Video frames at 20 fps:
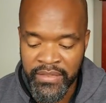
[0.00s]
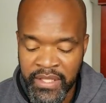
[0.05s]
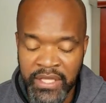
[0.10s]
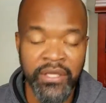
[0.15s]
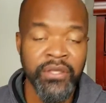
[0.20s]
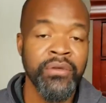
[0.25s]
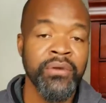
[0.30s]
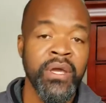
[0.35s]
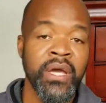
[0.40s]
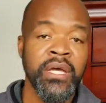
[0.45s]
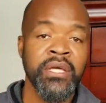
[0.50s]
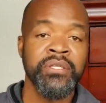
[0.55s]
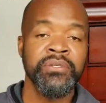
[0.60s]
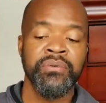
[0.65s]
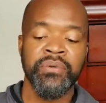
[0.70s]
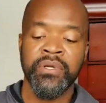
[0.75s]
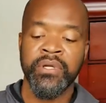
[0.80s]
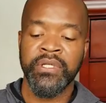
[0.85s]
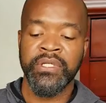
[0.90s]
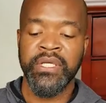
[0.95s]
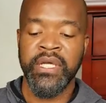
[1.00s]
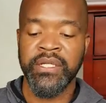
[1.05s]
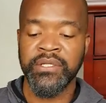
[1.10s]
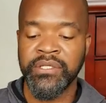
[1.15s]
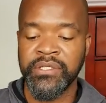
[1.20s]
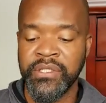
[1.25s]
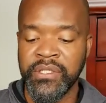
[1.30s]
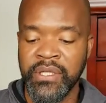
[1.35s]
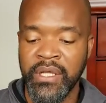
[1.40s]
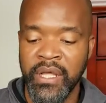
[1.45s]
Thank you guys for your
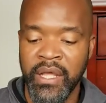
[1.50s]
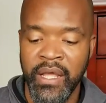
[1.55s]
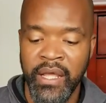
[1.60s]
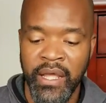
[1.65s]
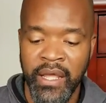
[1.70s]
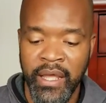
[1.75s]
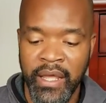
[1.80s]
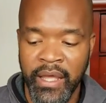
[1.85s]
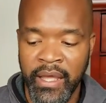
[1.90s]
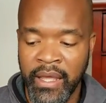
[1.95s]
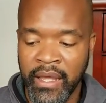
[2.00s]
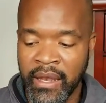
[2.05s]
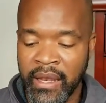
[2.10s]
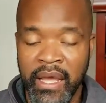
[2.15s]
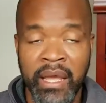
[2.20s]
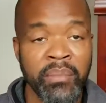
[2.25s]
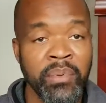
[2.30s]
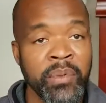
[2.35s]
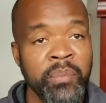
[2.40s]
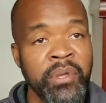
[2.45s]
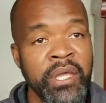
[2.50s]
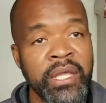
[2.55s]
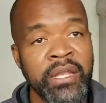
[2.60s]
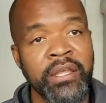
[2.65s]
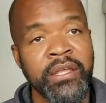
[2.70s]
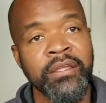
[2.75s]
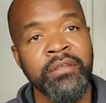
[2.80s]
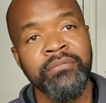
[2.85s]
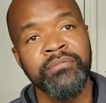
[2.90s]
attention, and happy painting.